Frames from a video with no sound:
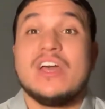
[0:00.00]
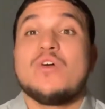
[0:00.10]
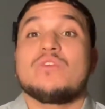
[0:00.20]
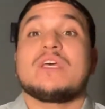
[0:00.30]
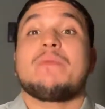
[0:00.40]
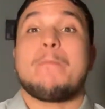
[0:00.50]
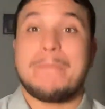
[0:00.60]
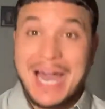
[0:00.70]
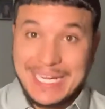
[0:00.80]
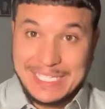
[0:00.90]
what type of
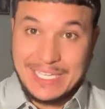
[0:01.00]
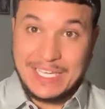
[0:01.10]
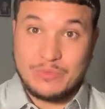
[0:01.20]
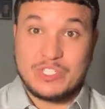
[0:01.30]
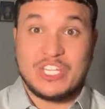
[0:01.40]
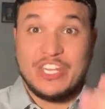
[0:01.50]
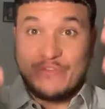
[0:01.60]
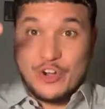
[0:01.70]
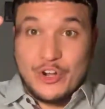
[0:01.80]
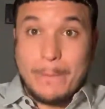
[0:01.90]
body language in
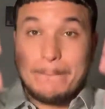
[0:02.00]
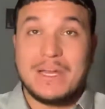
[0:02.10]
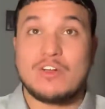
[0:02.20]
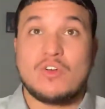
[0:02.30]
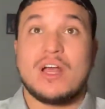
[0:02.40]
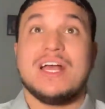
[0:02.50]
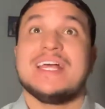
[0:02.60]
front of the mirror,